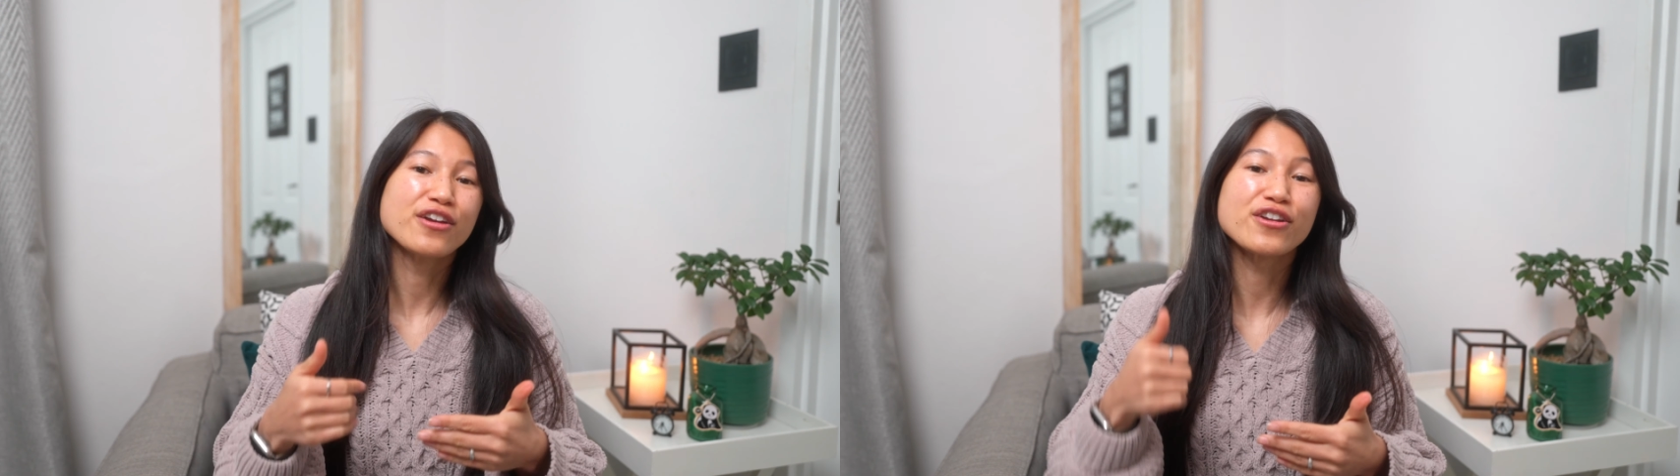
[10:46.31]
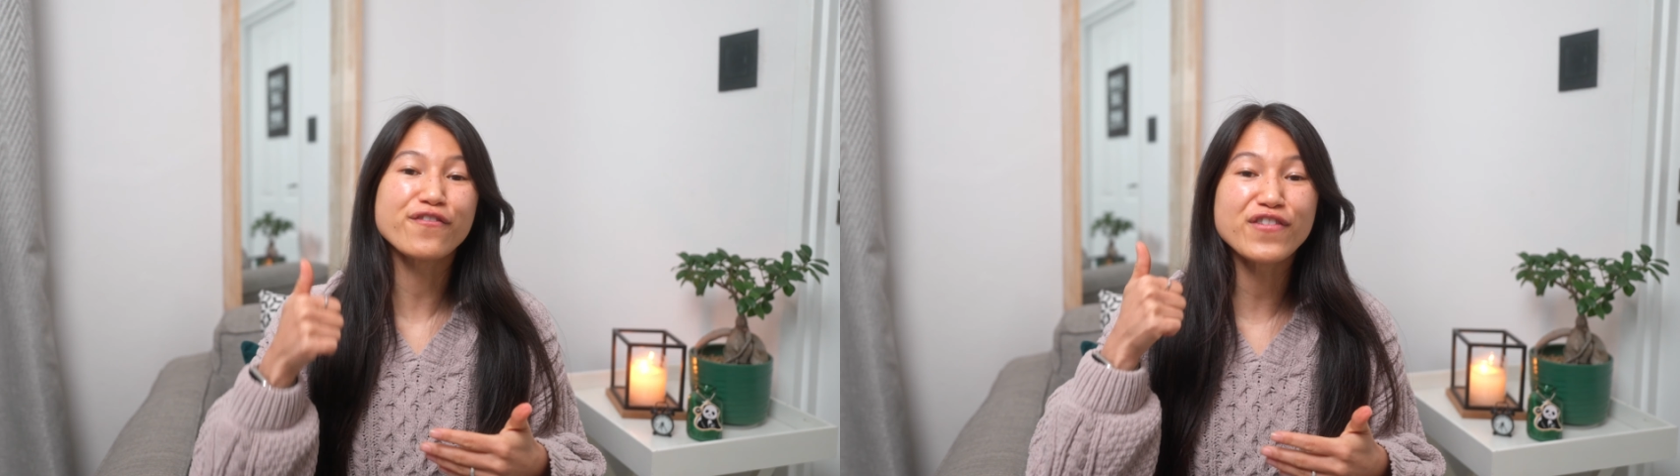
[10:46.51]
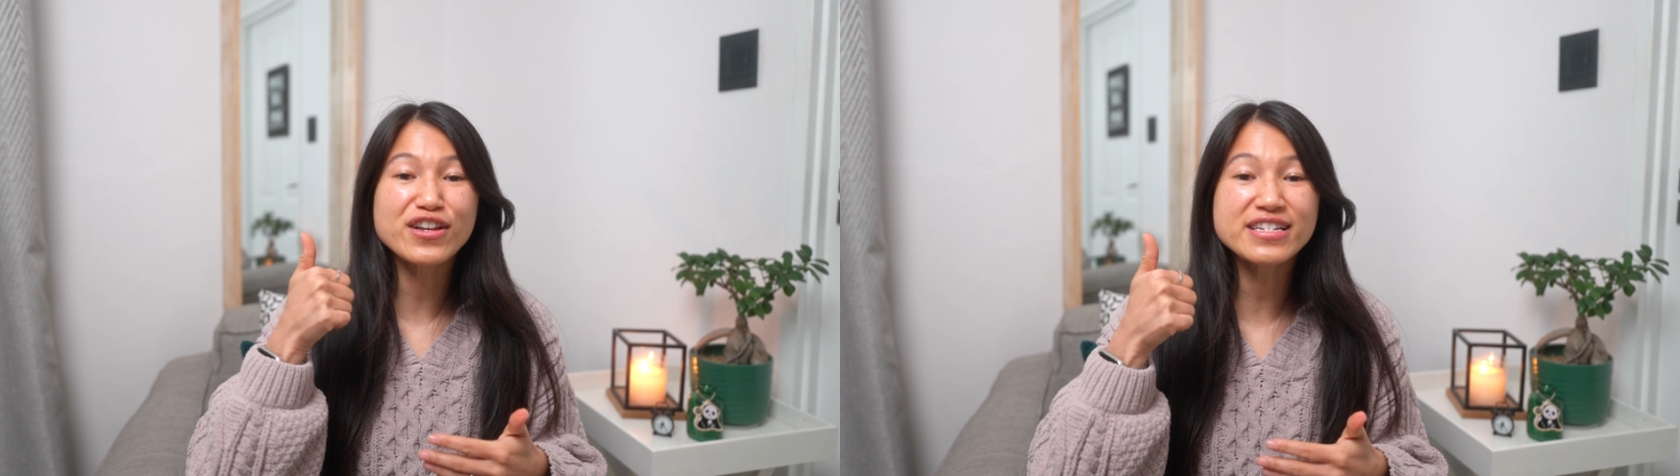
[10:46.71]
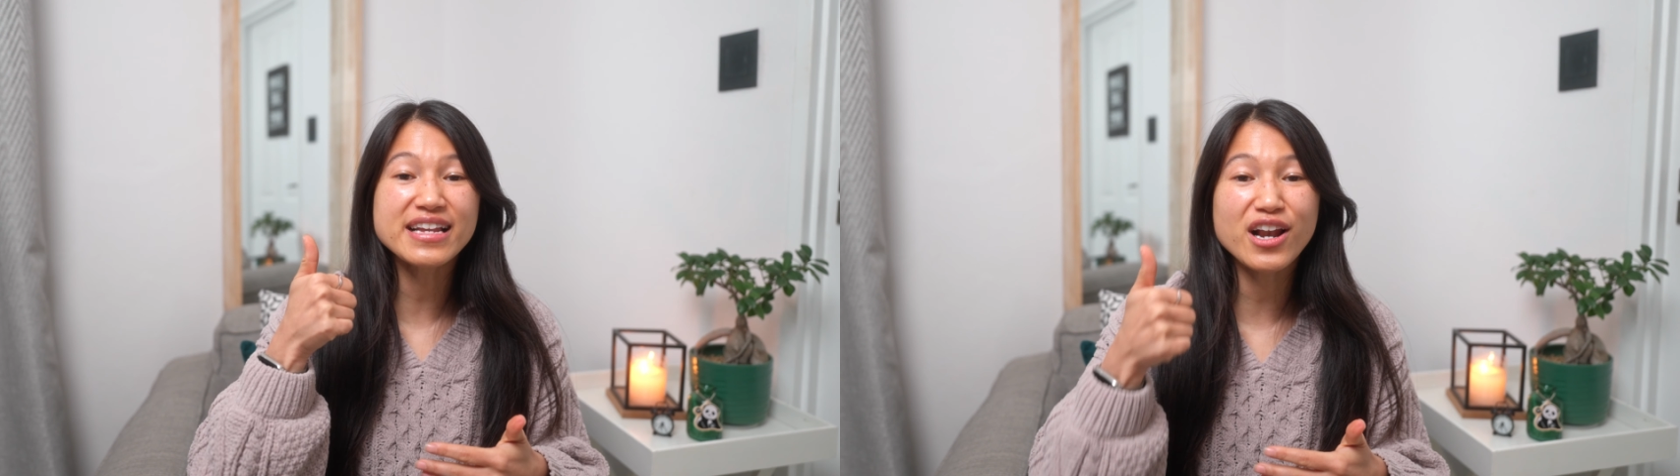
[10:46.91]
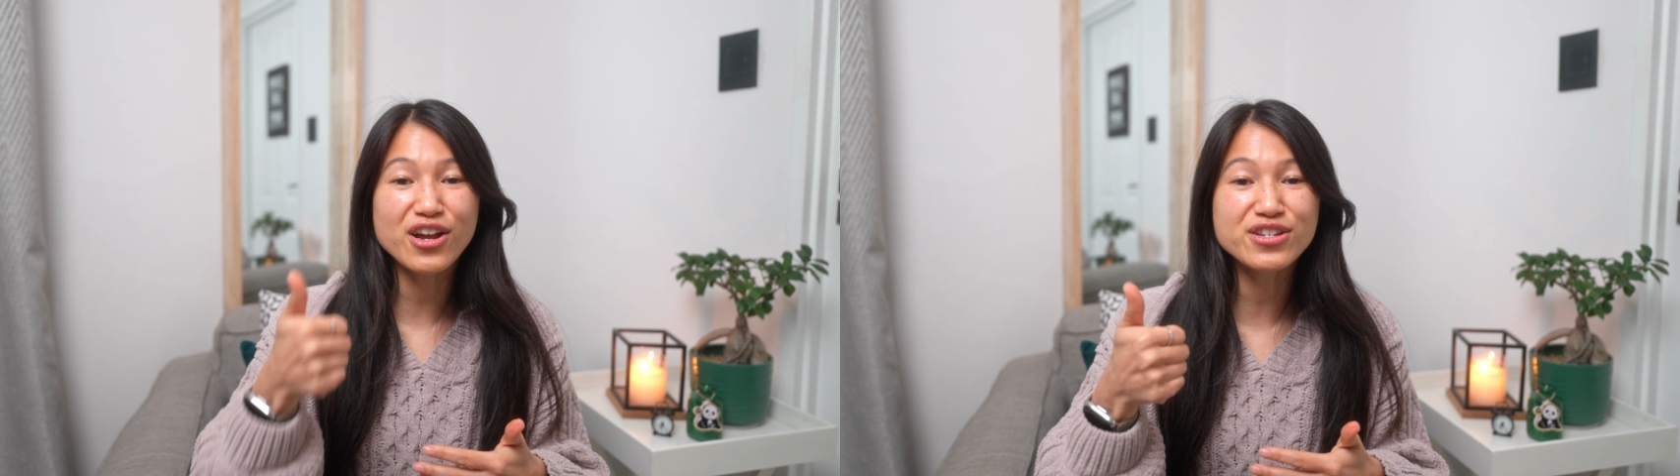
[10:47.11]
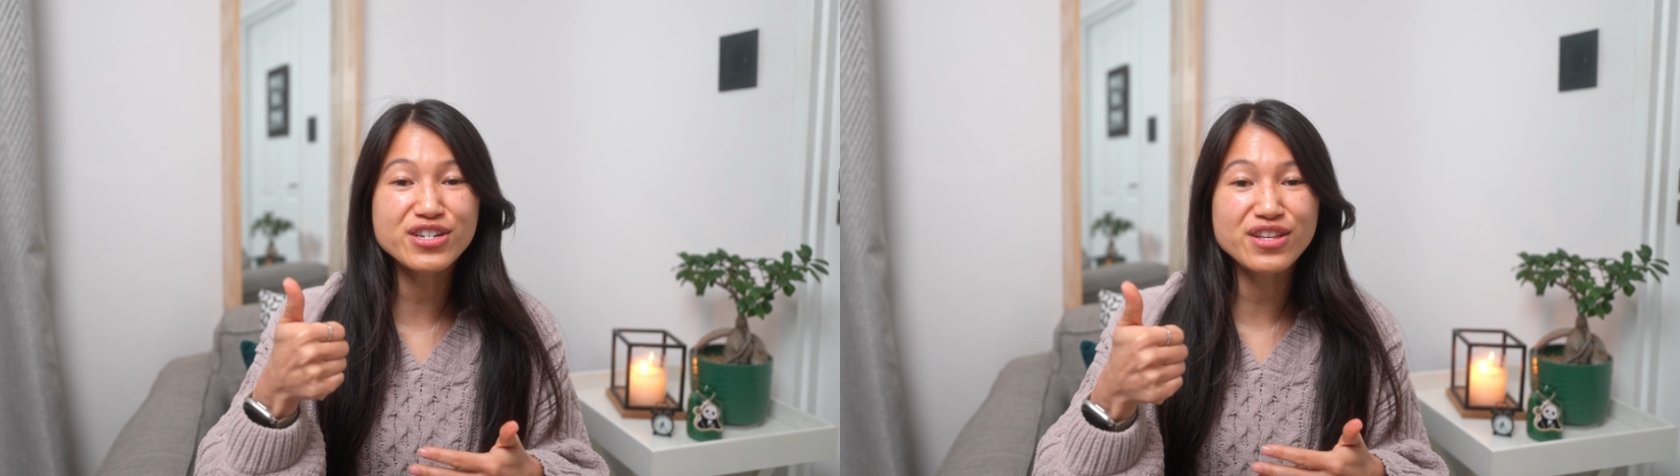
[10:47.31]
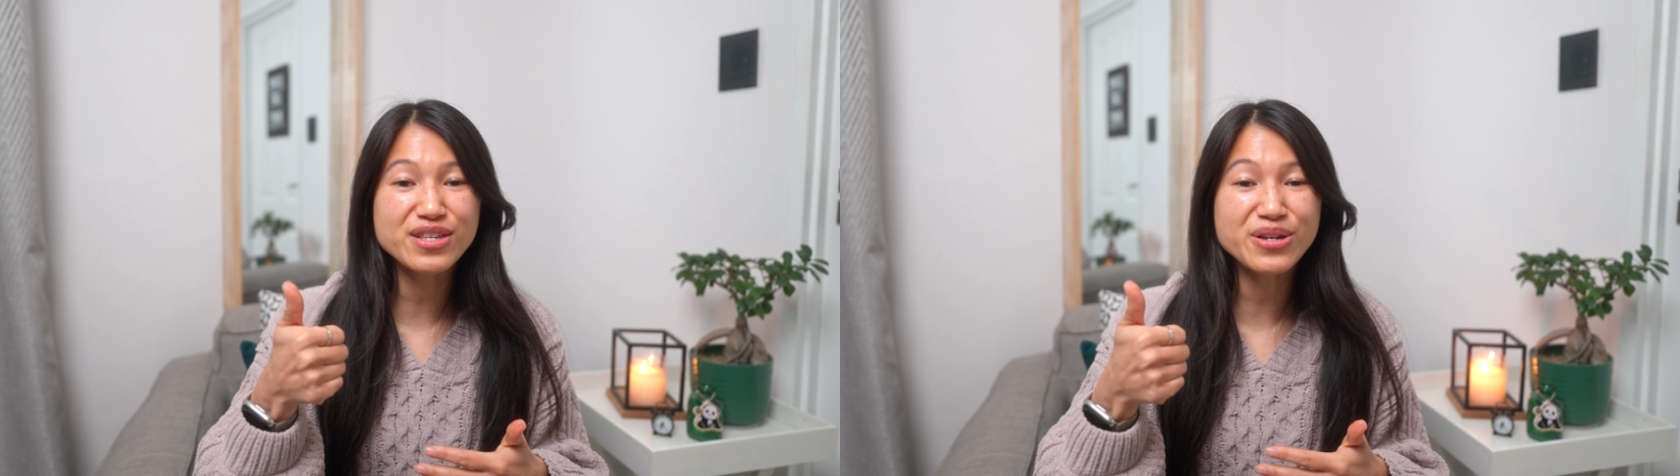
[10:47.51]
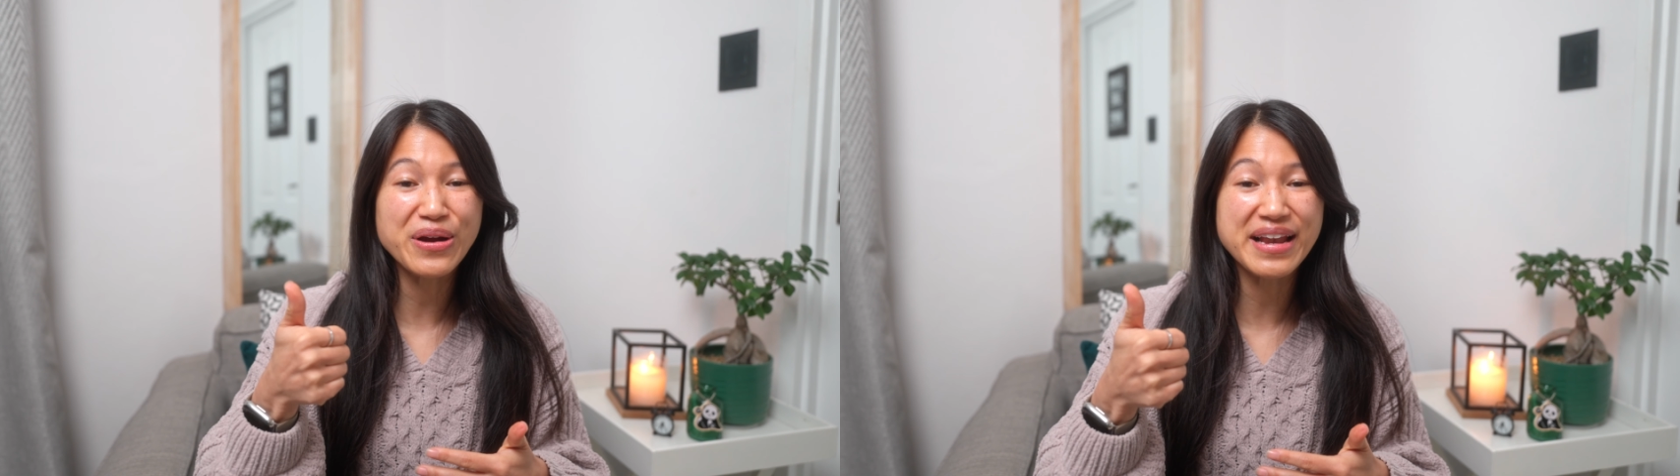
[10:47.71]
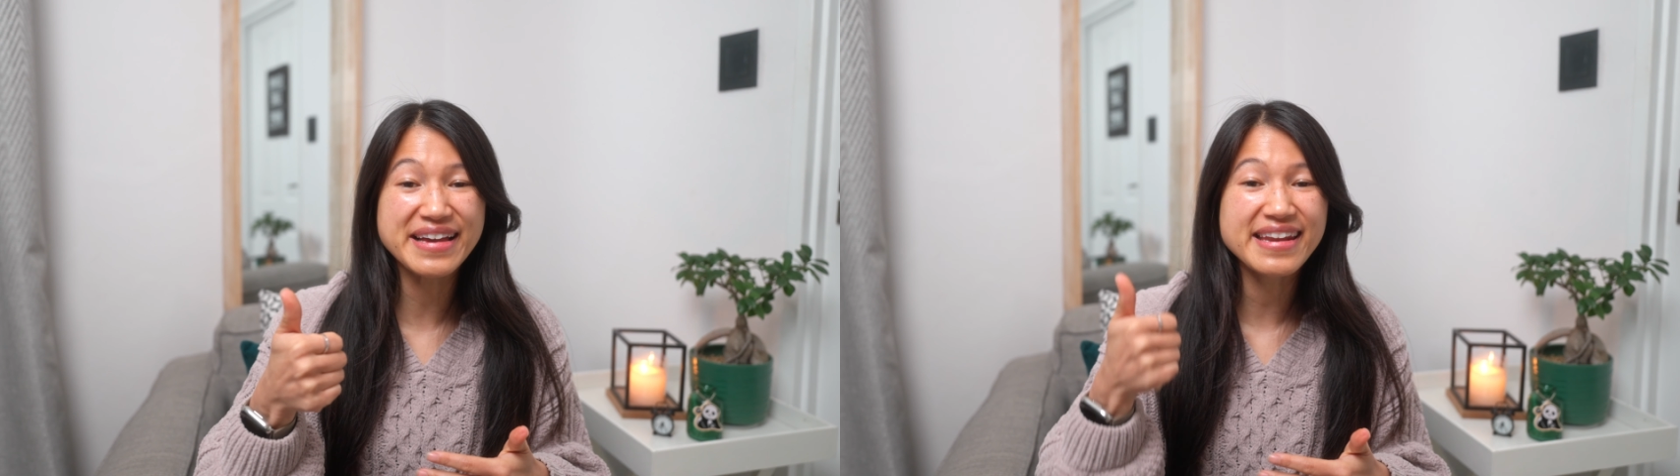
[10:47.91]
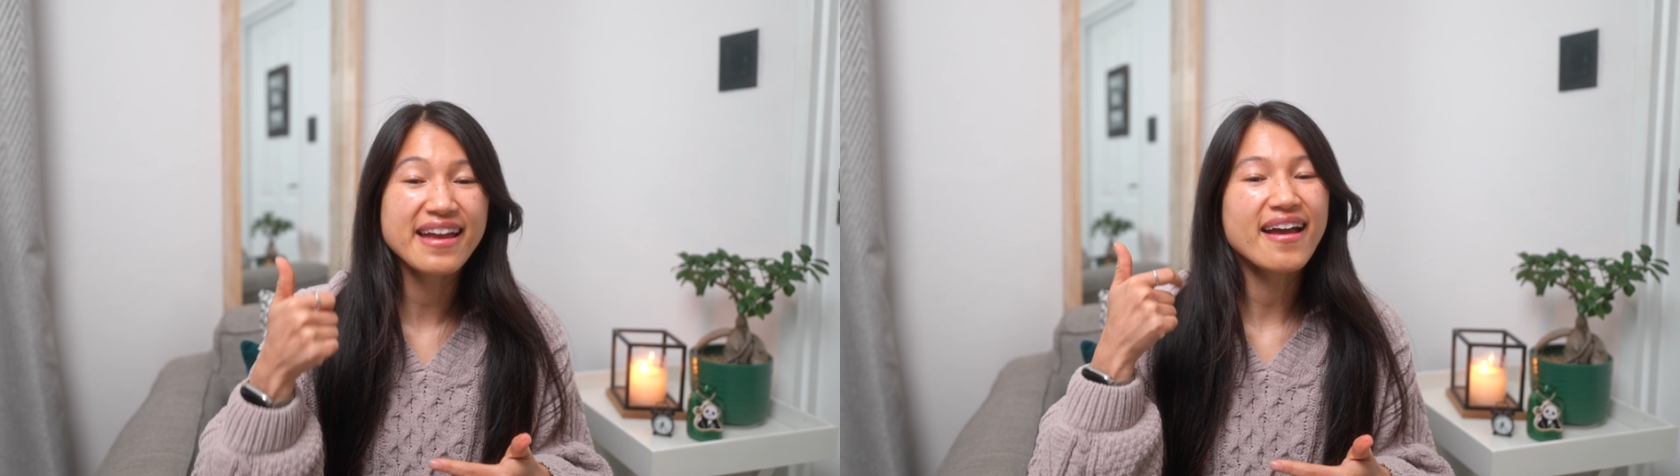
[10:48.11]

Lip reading: you're firstly close to the toilet,